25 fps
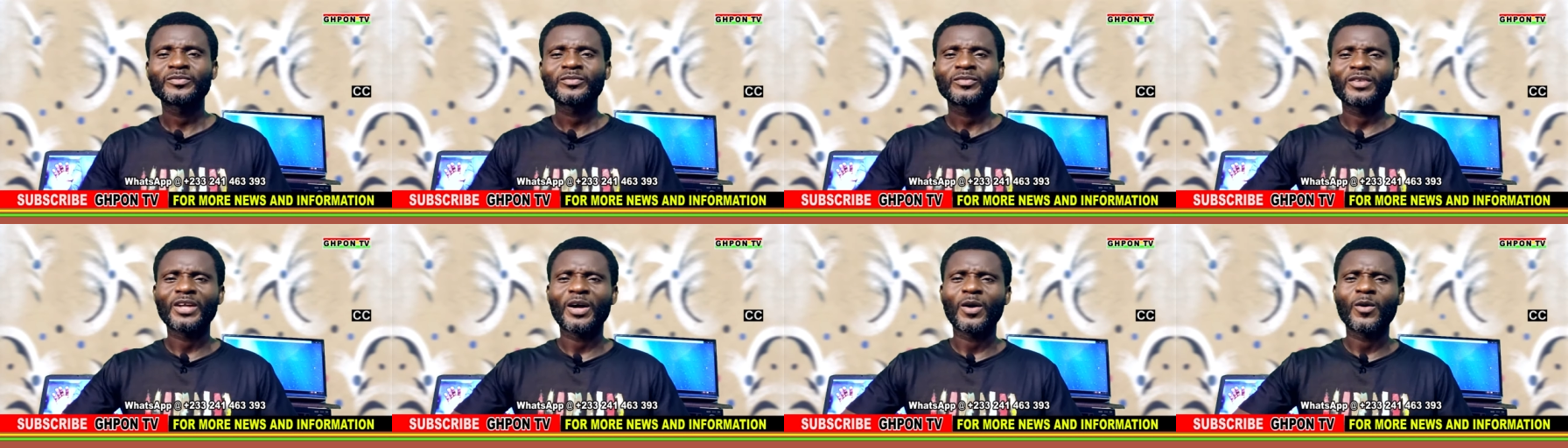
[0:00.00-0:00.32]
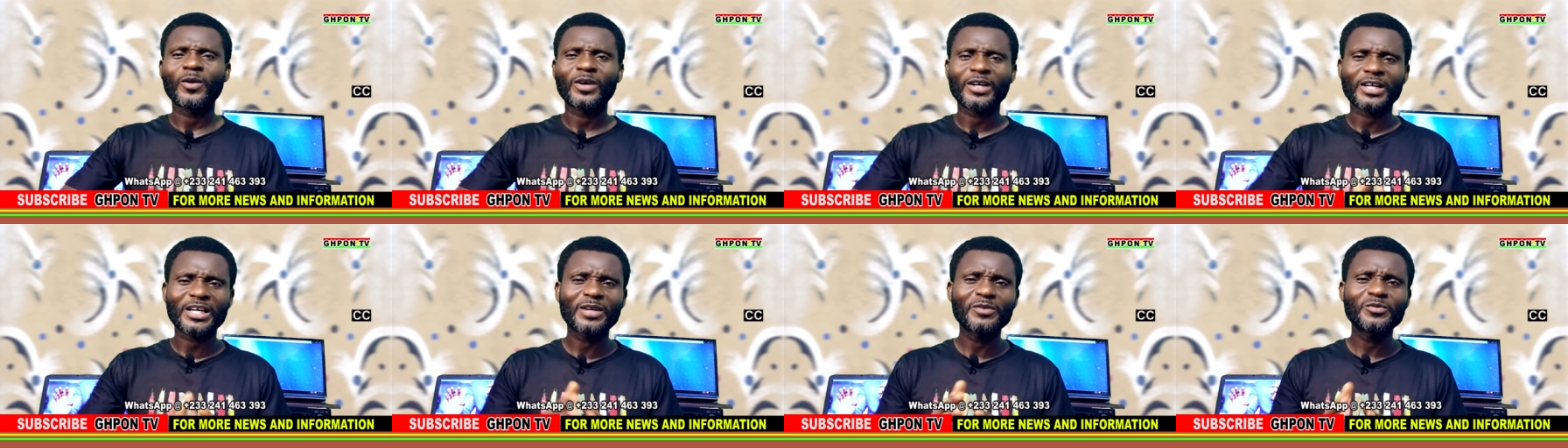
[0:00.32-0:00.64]

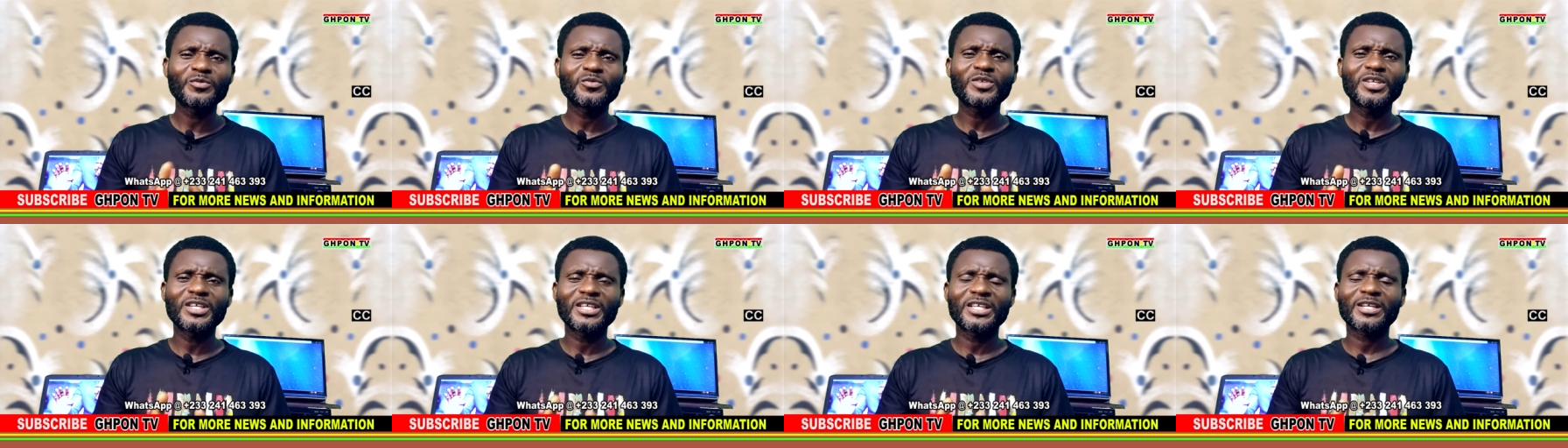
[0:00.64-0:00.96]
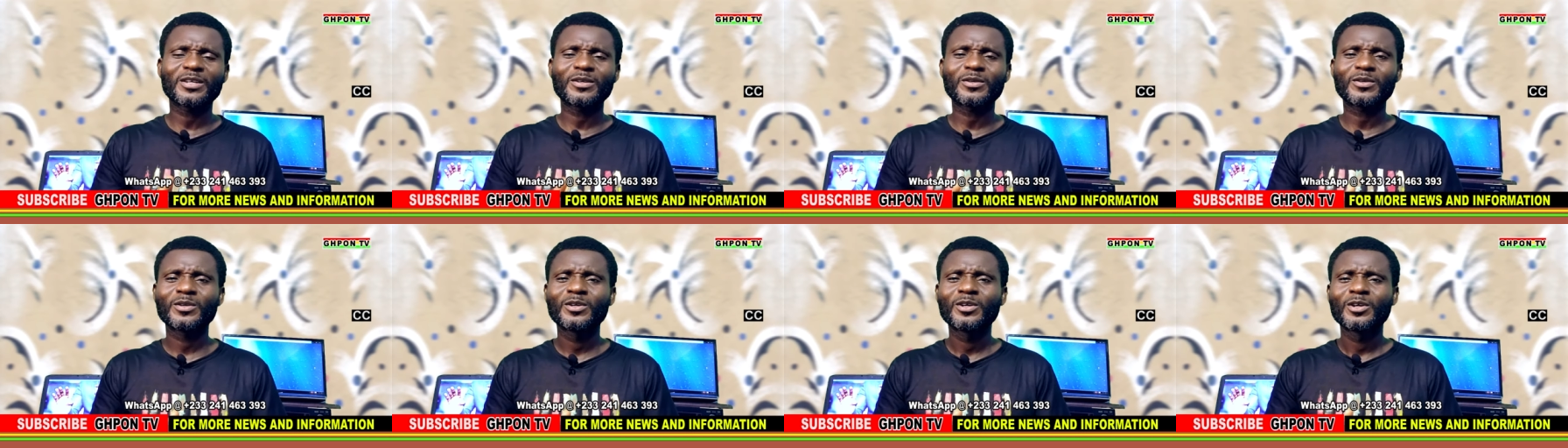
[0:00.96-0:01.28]
Now, can be,
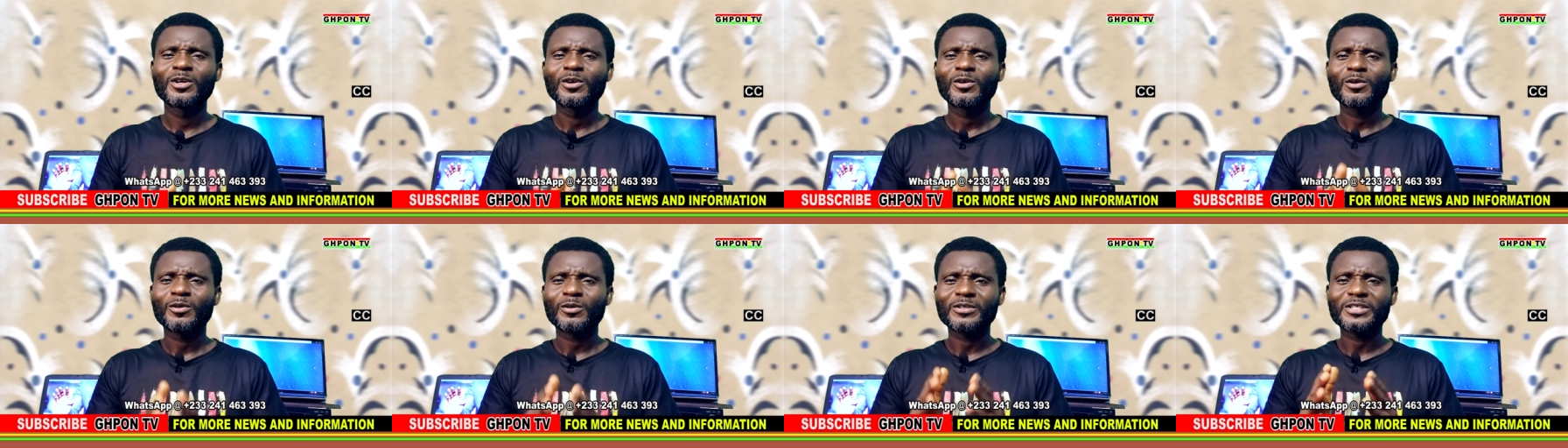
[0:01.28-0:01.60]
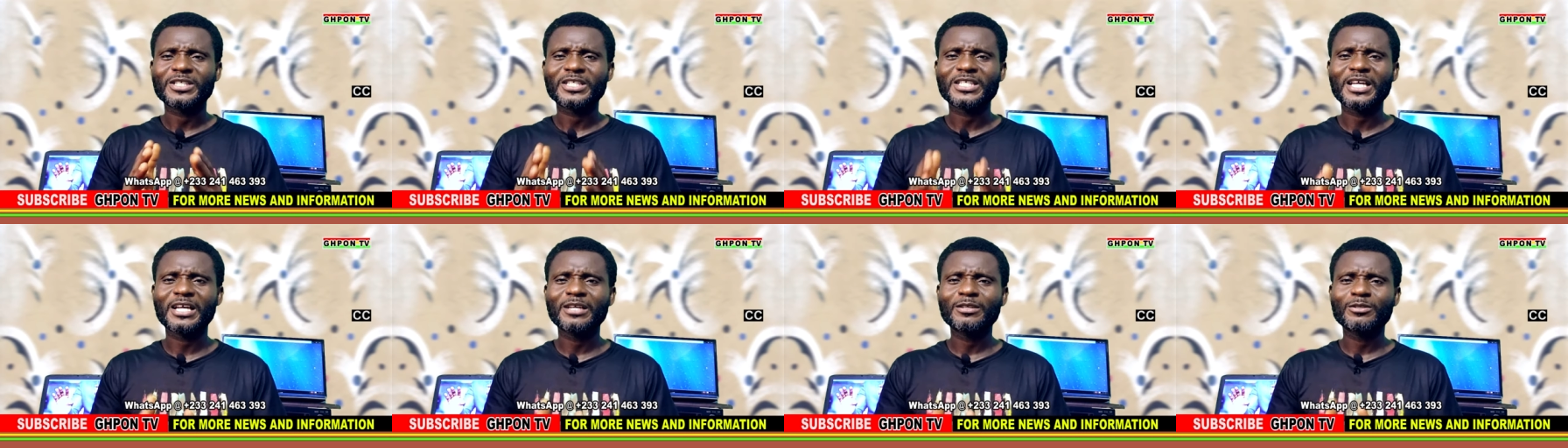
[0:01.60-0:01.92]
you know, or
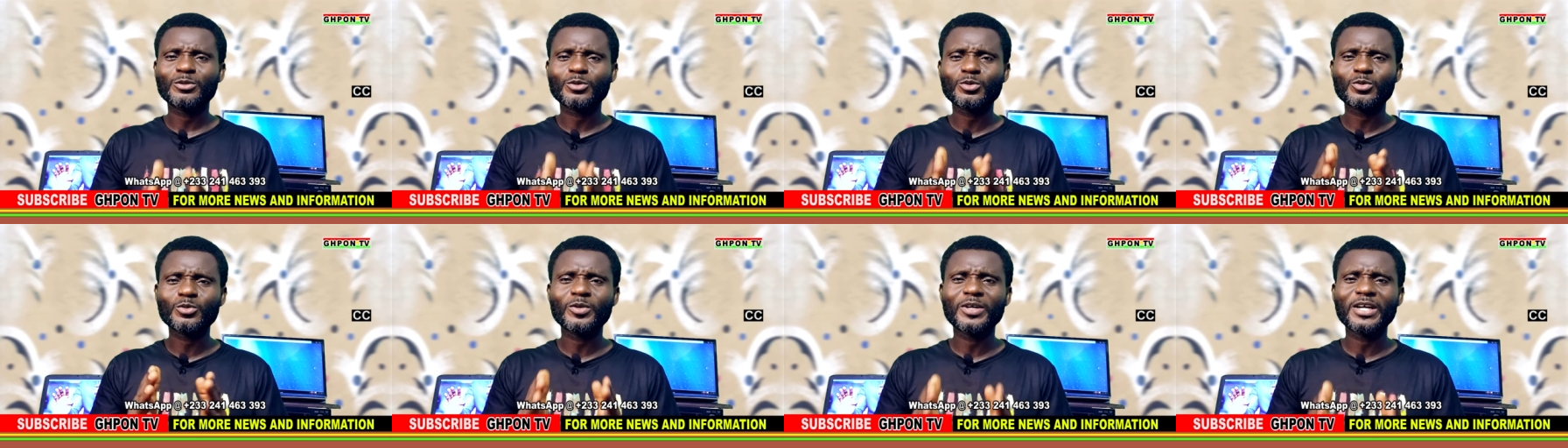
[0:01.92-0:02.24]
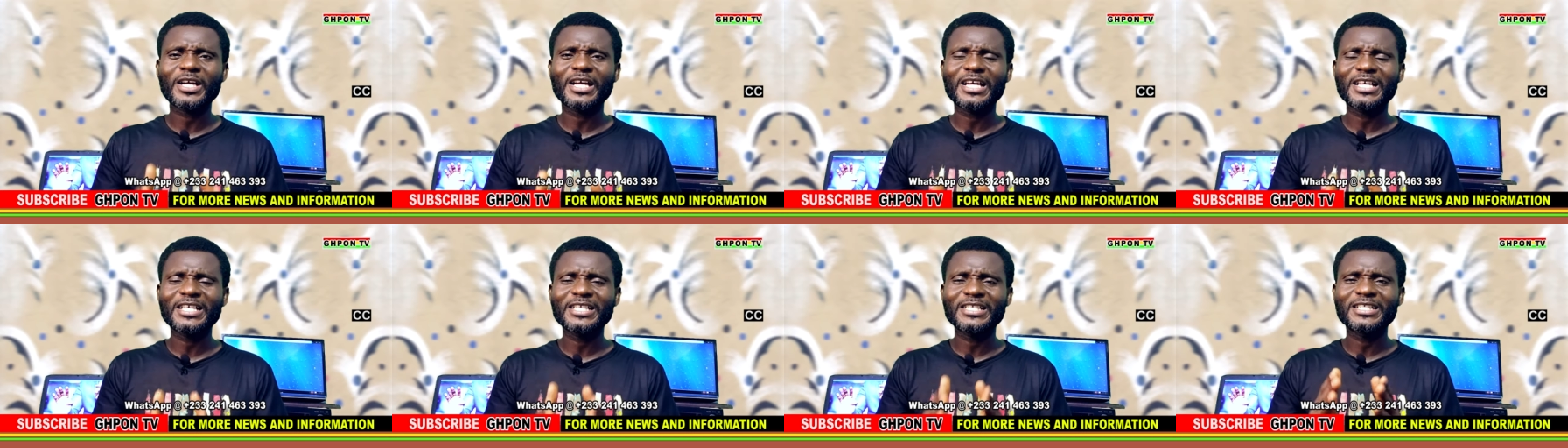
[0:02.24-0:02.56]
sign so
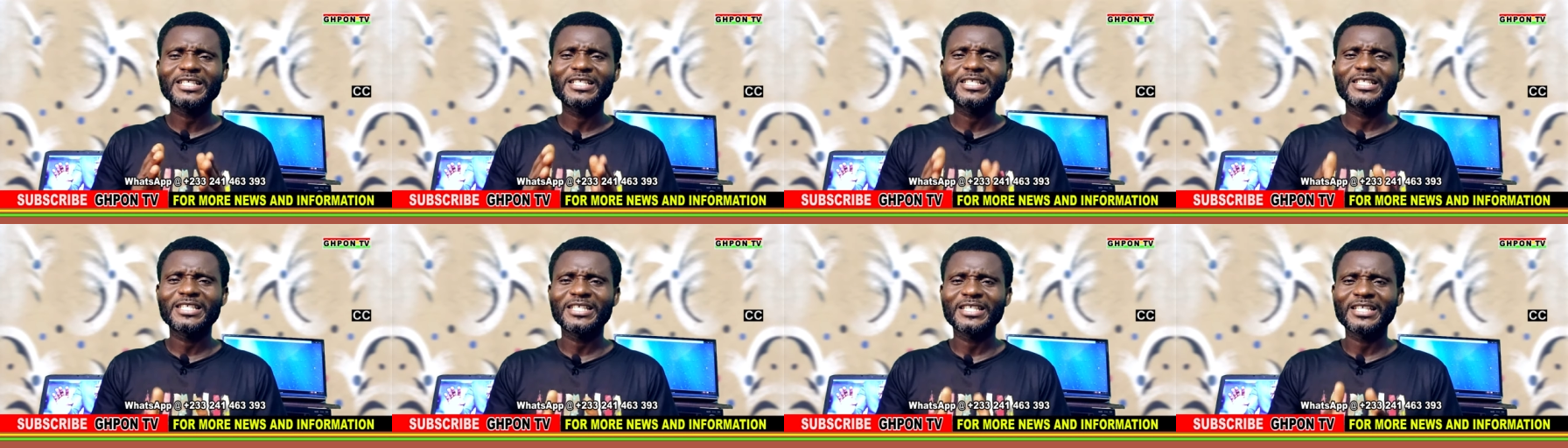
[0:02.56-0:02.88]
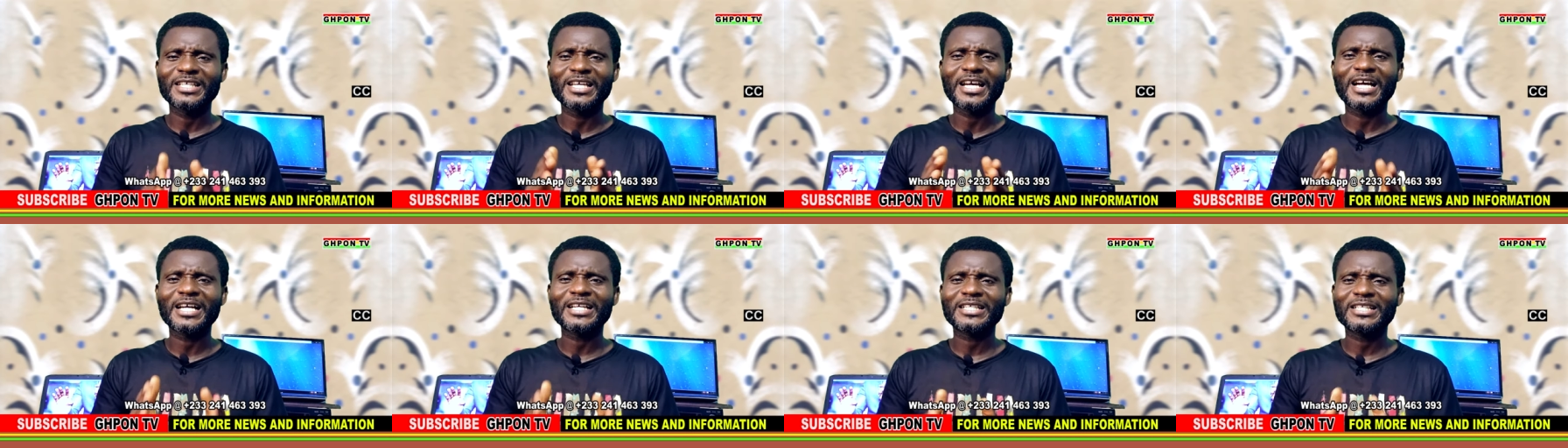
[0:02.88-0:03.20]

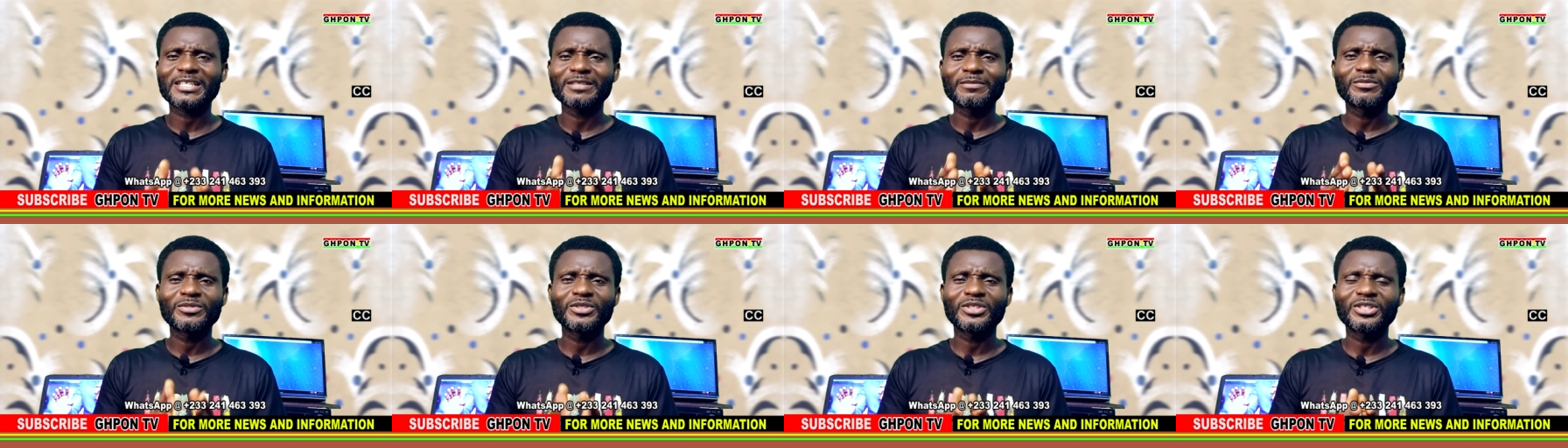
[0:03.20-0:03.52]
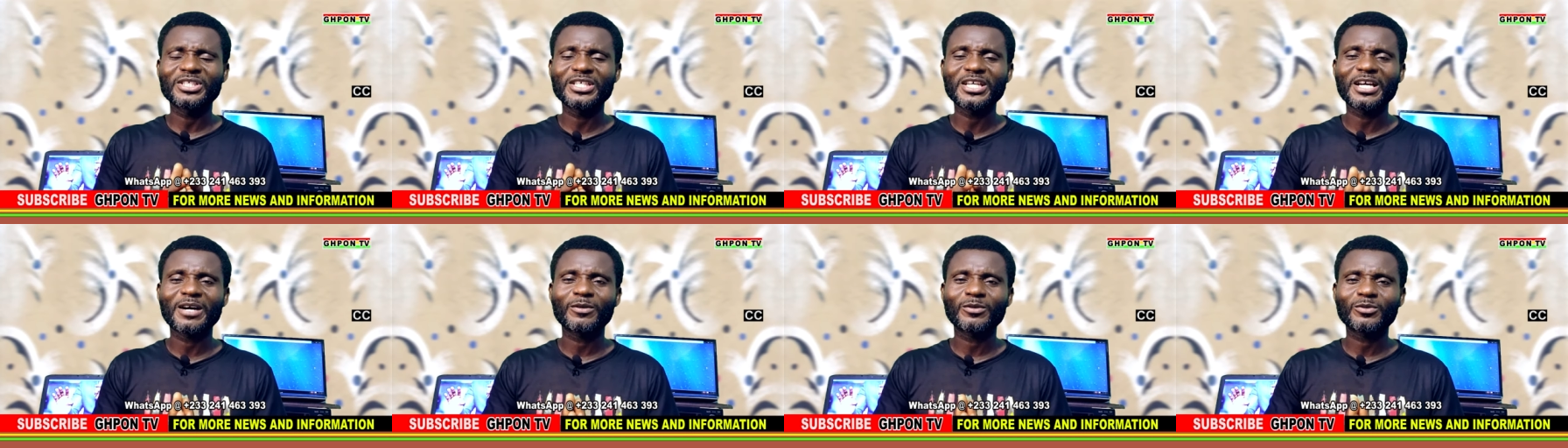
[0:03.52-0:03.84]
Eddie attend the
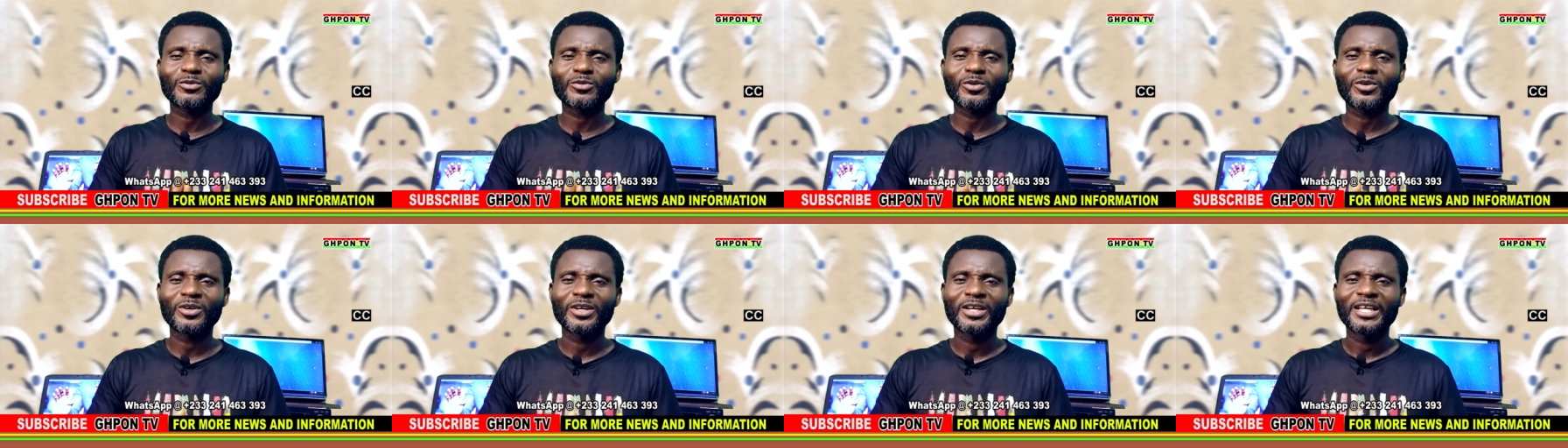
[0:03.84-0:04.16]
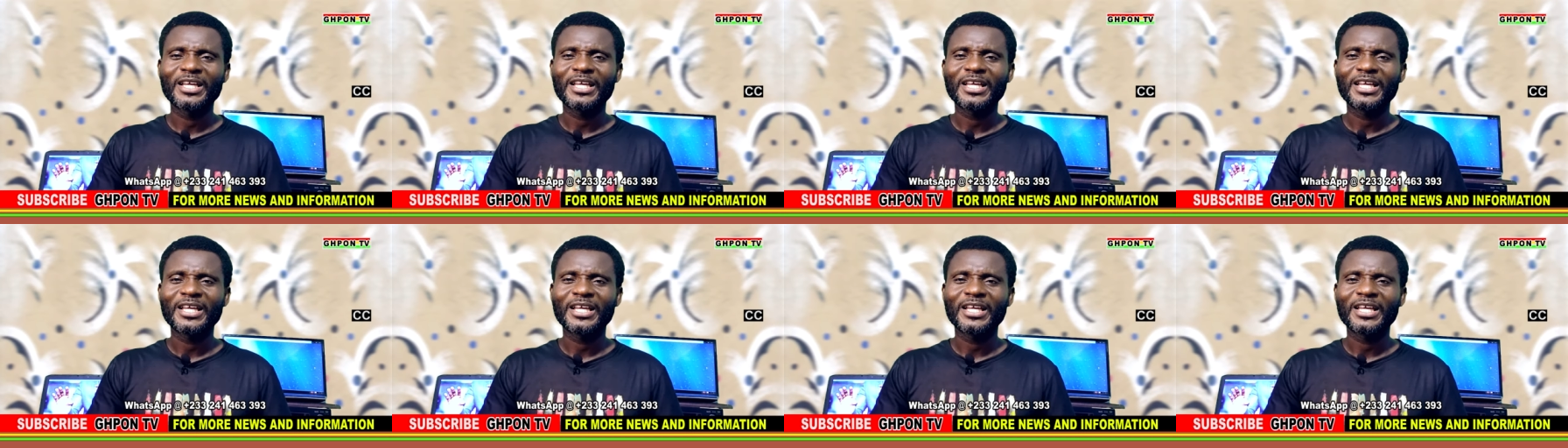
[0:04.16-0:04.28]
diabo.